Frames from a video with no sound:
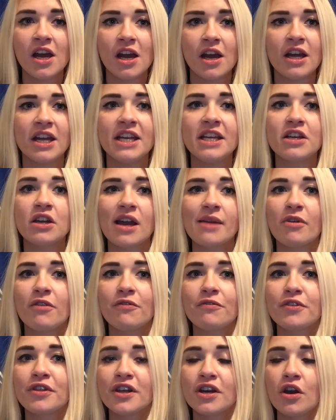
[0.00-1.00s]
he came on
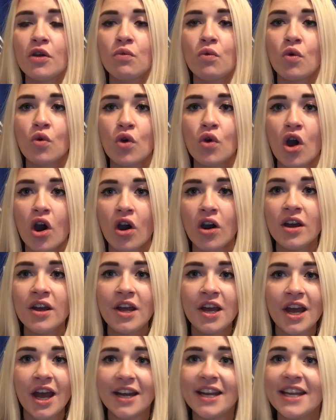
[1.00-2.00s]
for Theo Walcott,
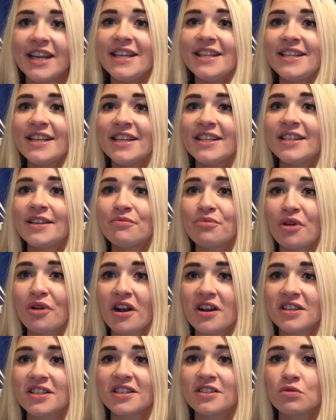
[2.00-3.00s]
and he did
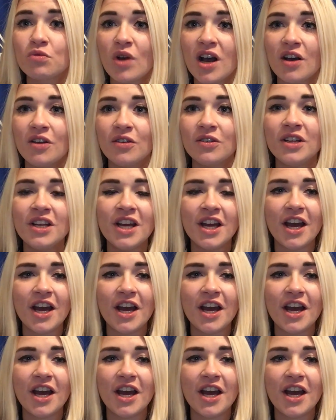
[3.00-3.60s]
impress as well.